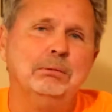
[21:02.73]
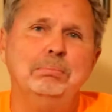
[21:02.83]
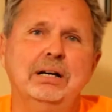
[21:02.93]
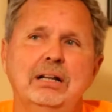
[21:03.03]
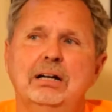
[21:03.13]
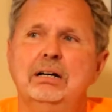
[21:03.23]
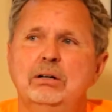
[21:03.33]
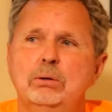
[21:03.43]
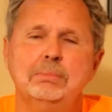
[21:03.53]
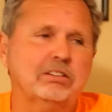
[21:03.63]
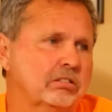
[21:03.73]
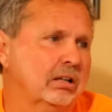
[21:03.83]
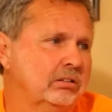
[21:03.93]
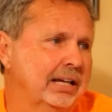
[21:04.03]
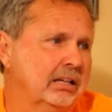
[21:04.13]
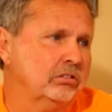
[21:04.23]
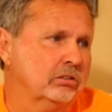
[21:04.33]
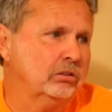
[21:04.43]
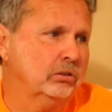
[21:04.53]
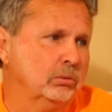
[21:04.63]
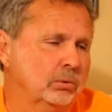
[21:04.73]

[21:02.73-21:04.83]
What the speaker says: But on my slow days or during the